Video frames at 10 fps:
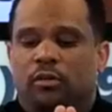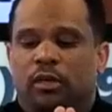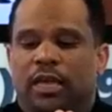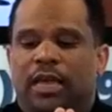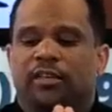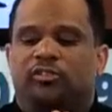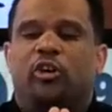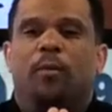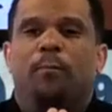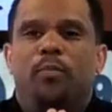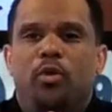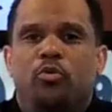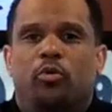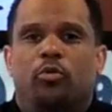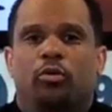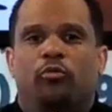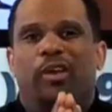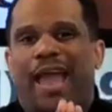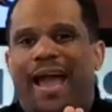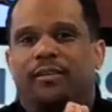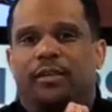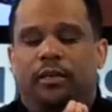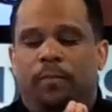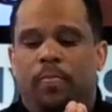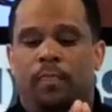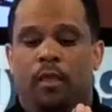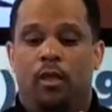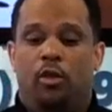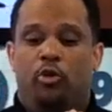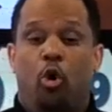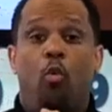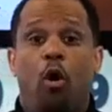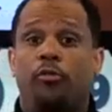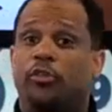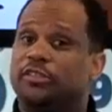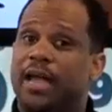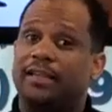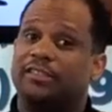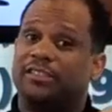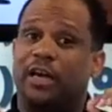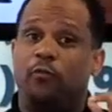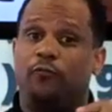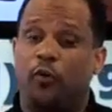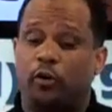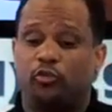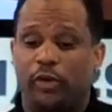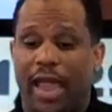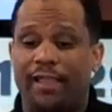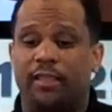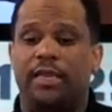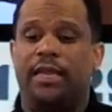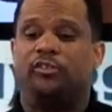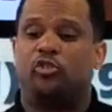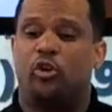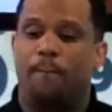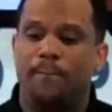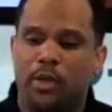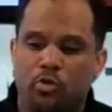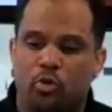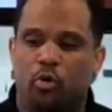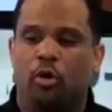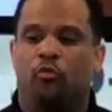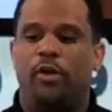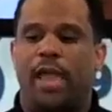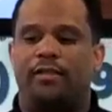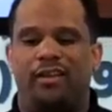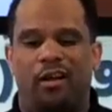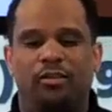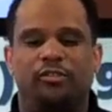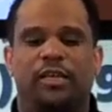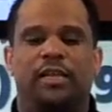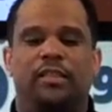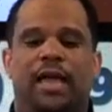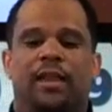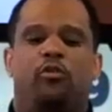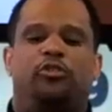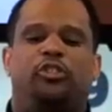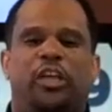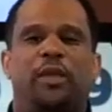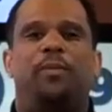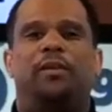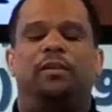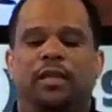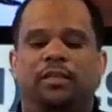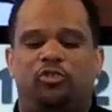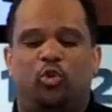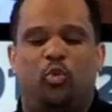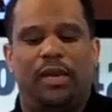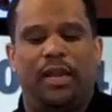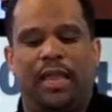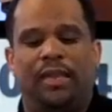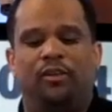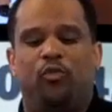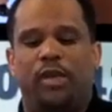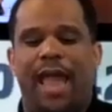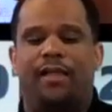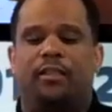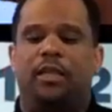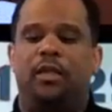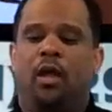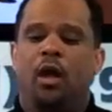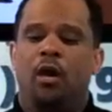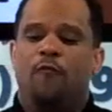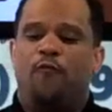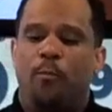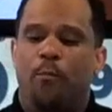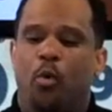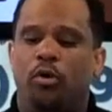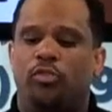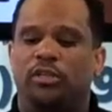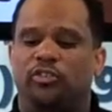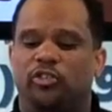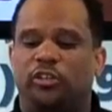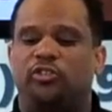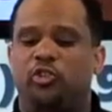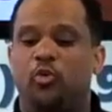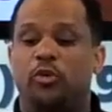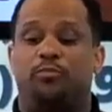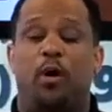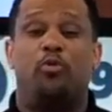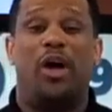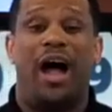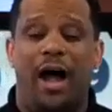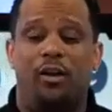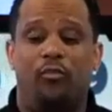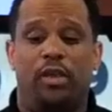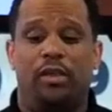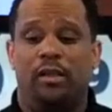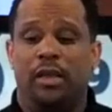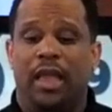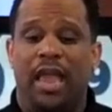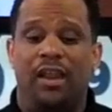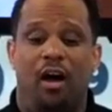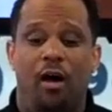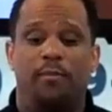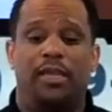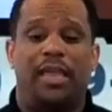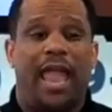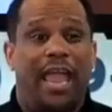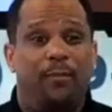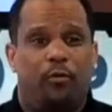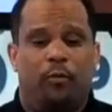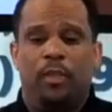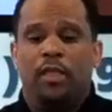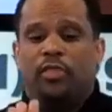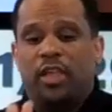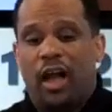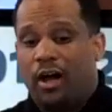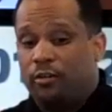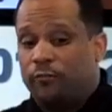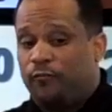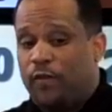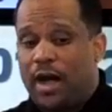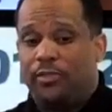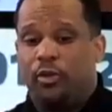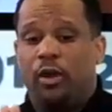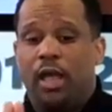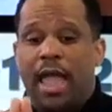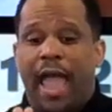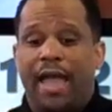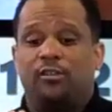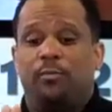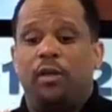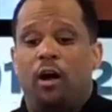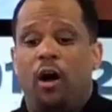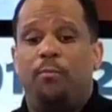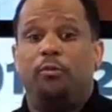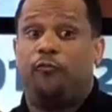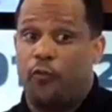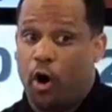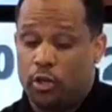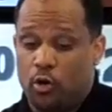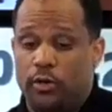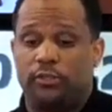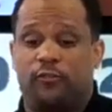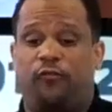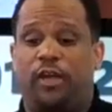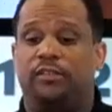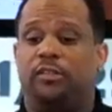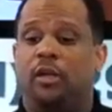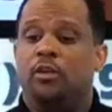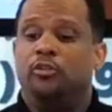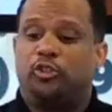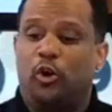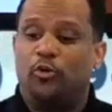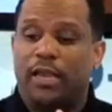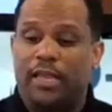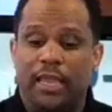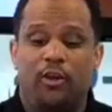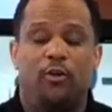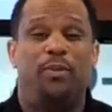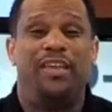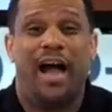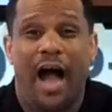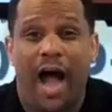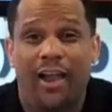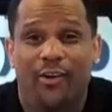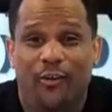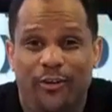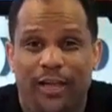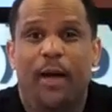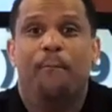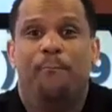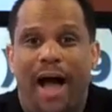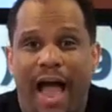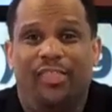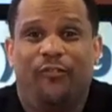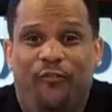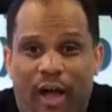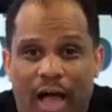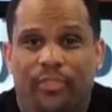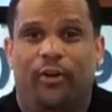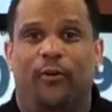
It is communal reality. Your worth is not self first reality. It is communal reality. Understanding that your shaping lends to an end reality for more than just you is both honoring and humbling. Abram, the honored father, had to be humbled, falling on his face so that he could be honored by the Father.